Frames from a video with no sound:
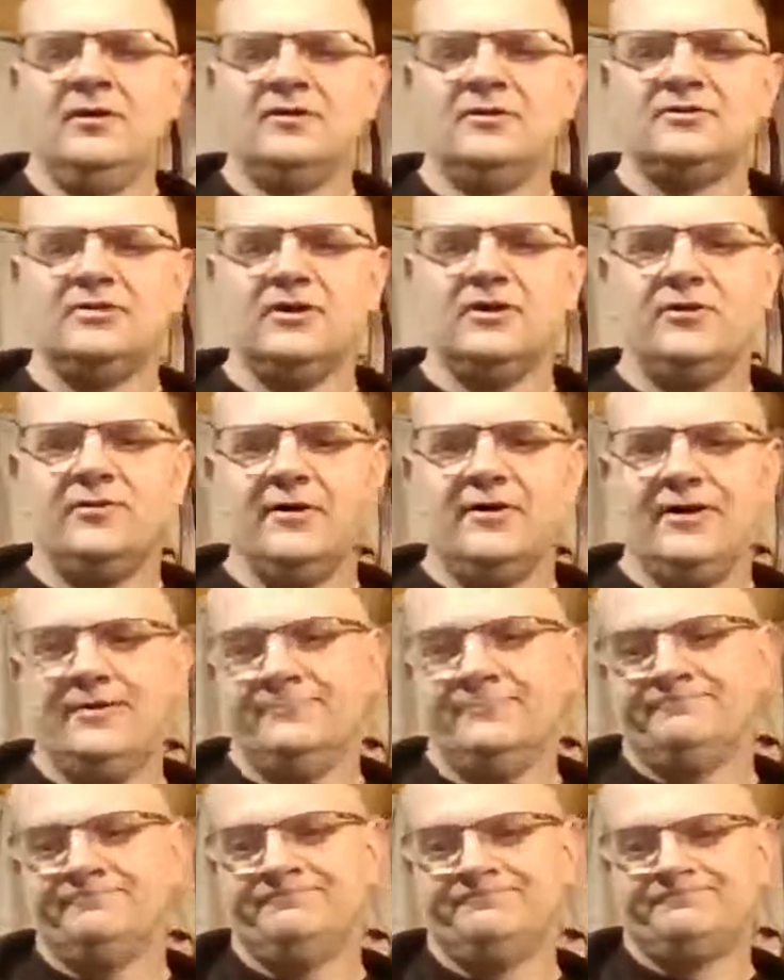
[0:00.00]
So
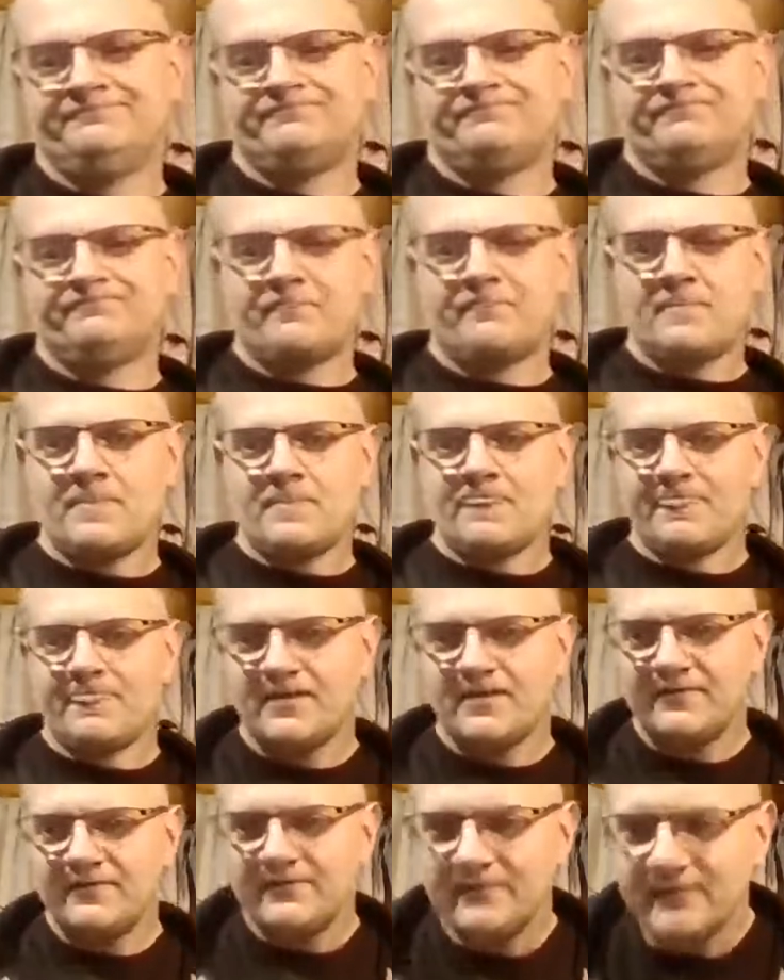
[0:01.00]
hey,
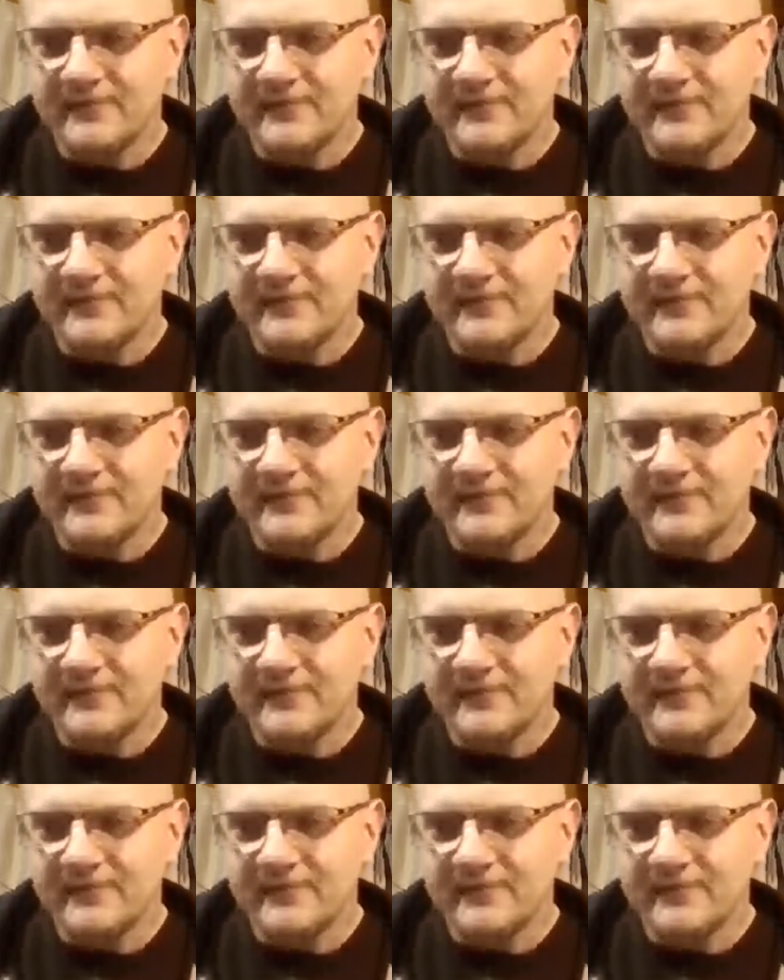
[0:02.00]
let's